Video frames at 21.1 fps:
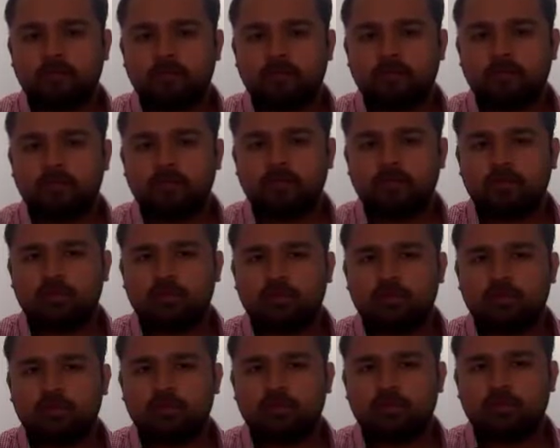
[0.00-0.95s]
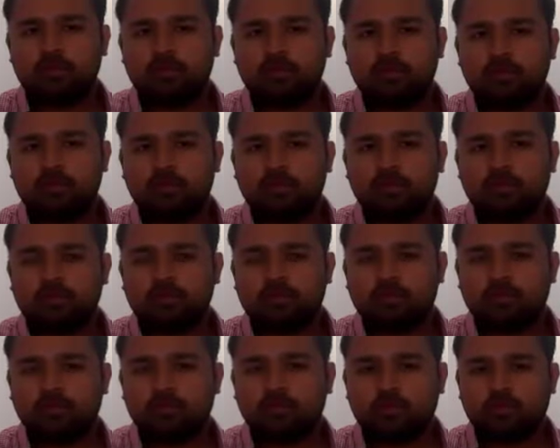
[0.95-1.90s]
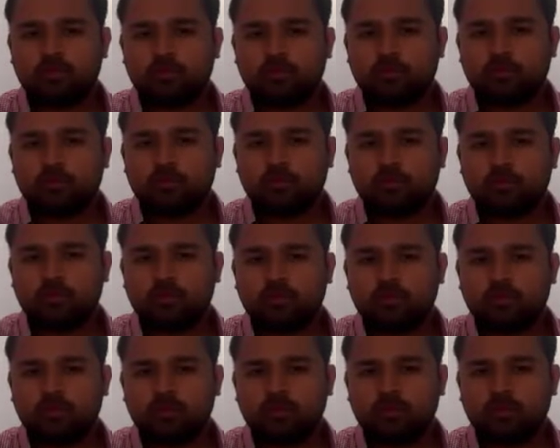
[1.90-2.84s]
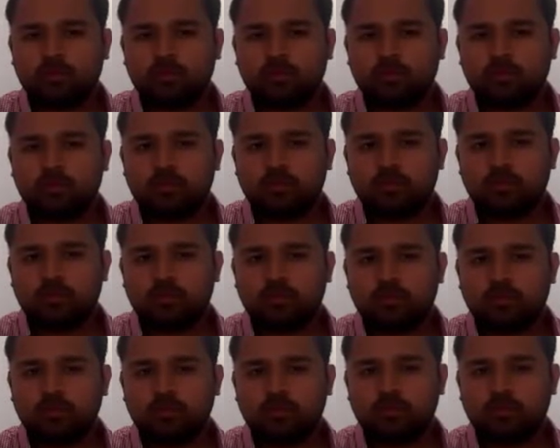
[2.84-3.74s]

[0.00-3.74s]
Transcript: (silent)